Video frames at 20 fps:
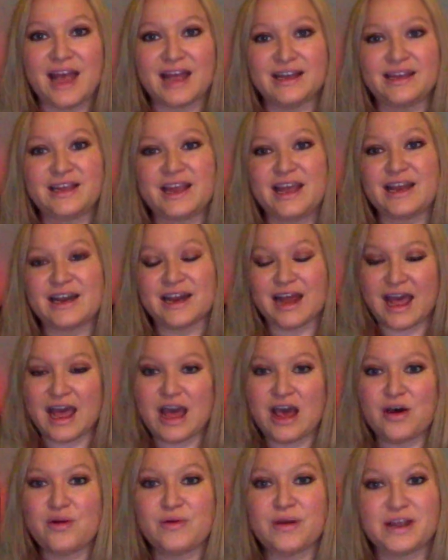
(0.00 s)
And yet,
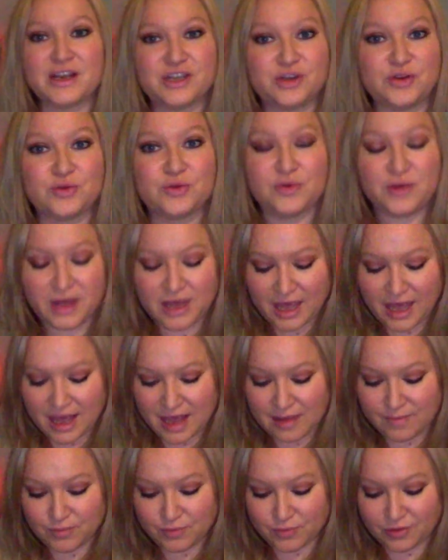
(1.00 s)
how can you
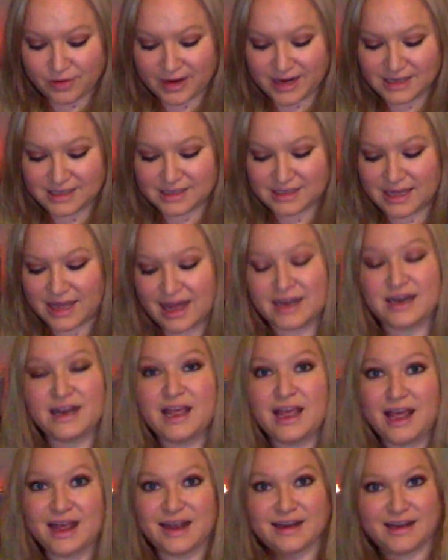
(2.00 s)
embrace that?
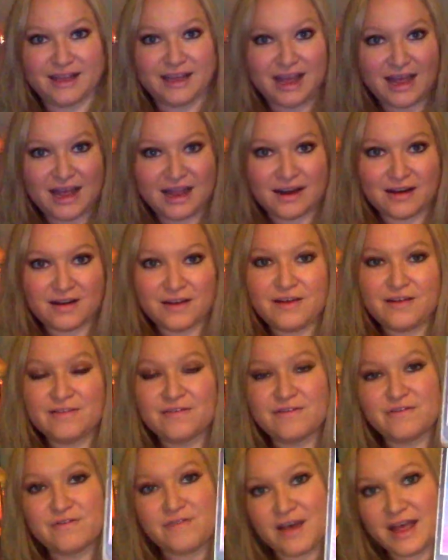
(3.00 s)
And again,
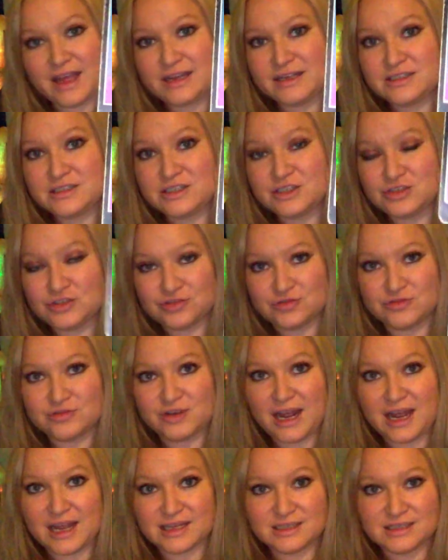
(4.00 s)
find
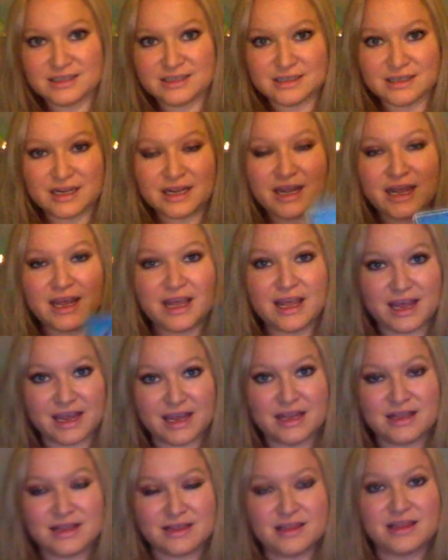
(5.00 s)
trust
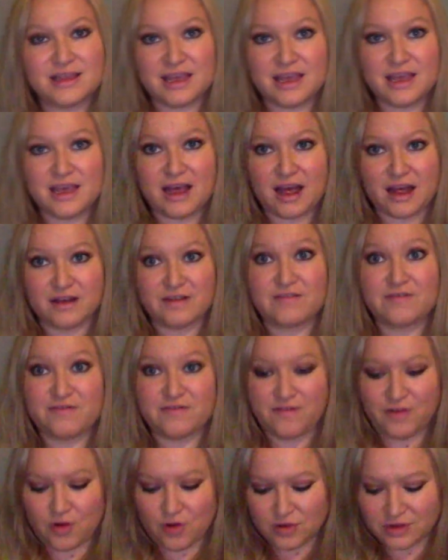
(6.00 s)
in the
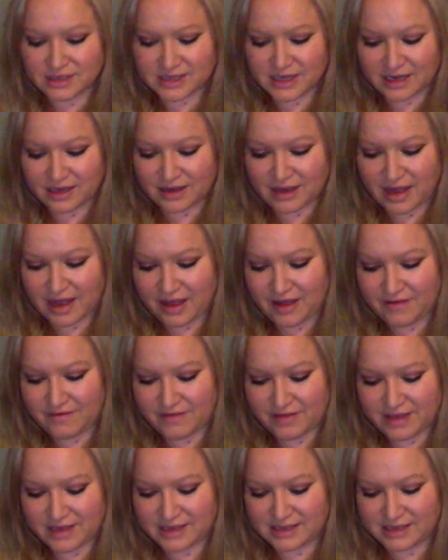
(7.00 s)
unfolding
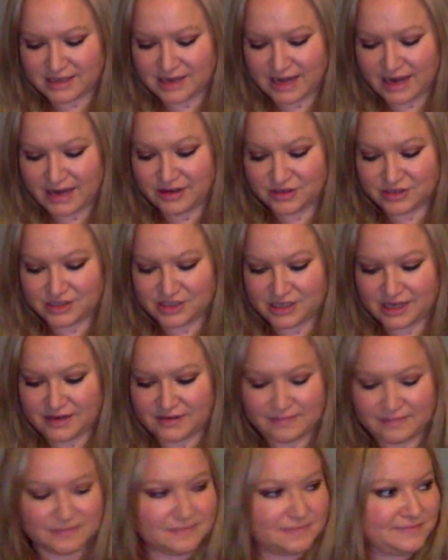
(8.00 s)
of this
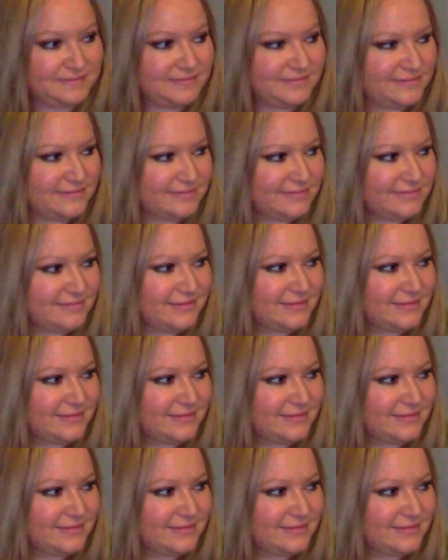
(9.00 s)
energy.